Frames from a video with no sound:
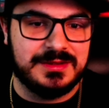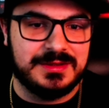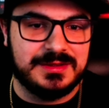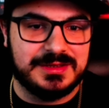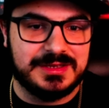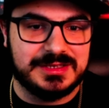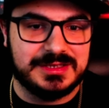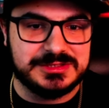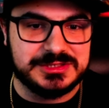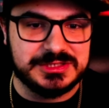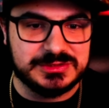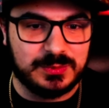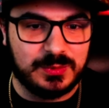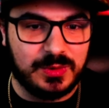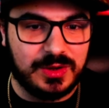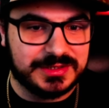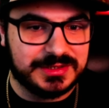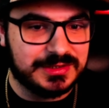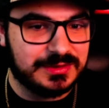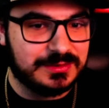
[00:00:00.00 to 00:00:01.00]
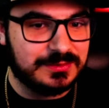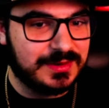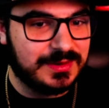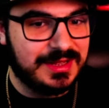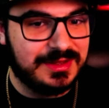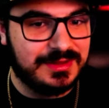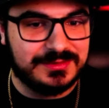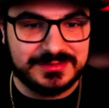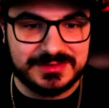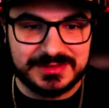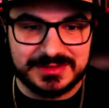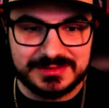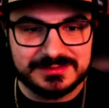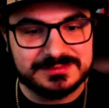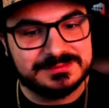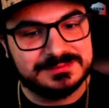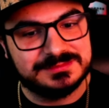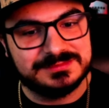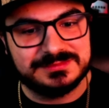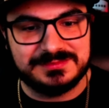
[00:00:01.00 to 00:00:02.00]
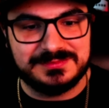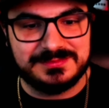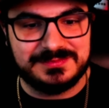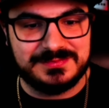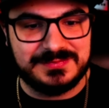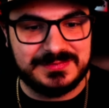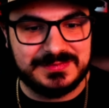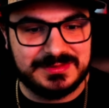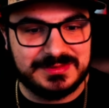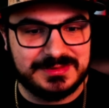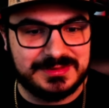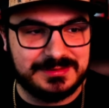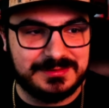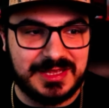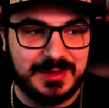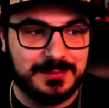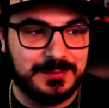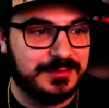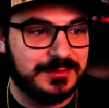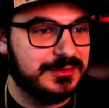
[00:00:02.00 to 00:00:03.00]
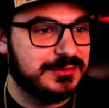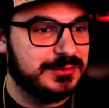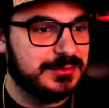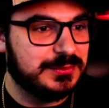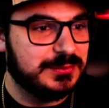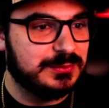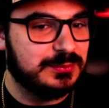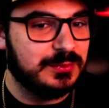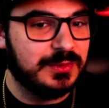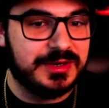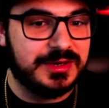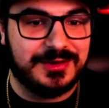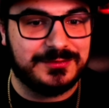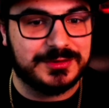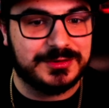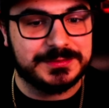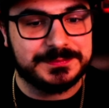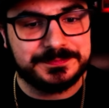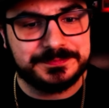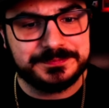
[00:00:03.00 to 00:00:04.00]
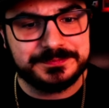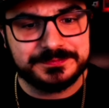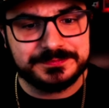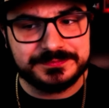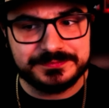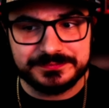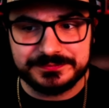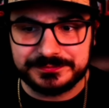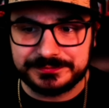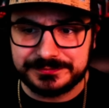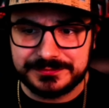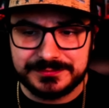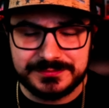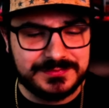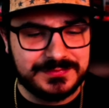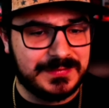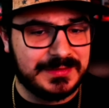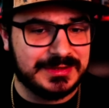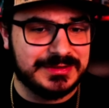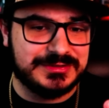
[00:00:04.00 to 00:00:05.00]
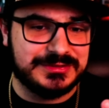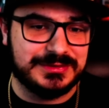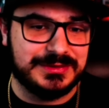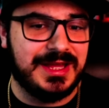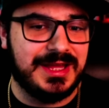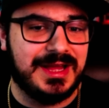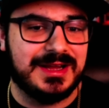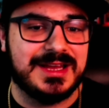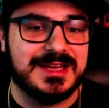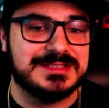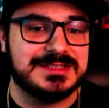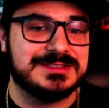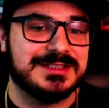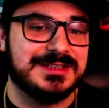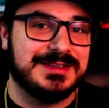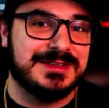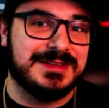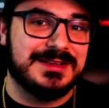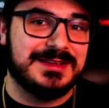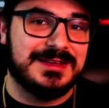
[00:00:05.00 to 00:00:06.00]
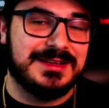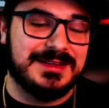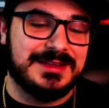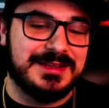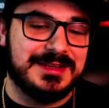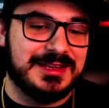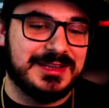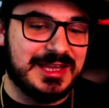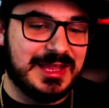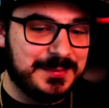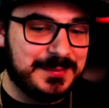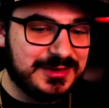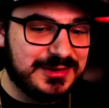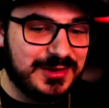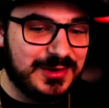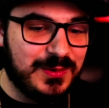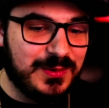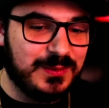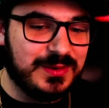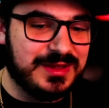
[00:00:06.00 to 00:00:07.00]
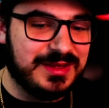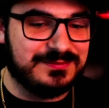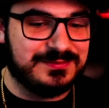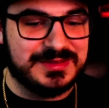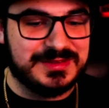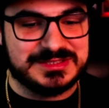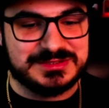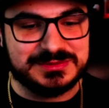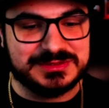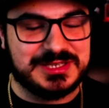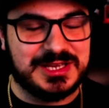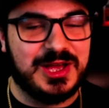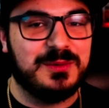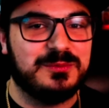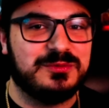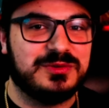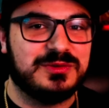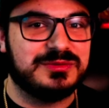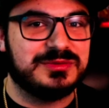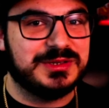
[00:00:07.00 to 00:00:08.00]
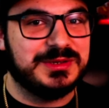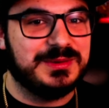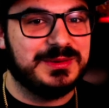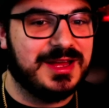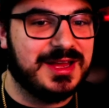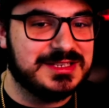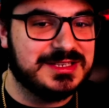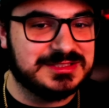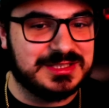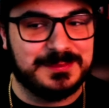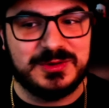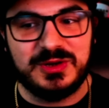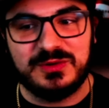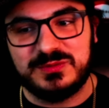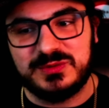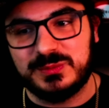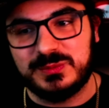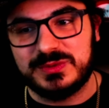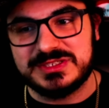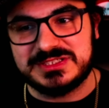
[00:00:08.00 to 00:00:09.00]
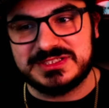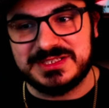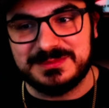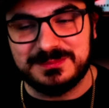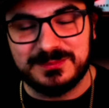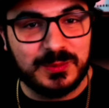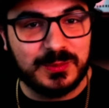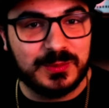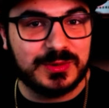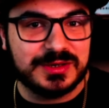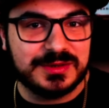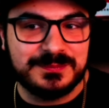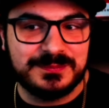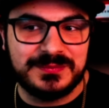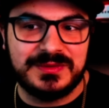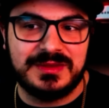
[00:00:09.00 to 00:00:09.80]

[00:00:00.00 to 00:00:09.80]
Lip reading: And she's walking around and able to do whatever. So yeah, guys, let me know if this was helpful for you guys. Let me know if you want to see more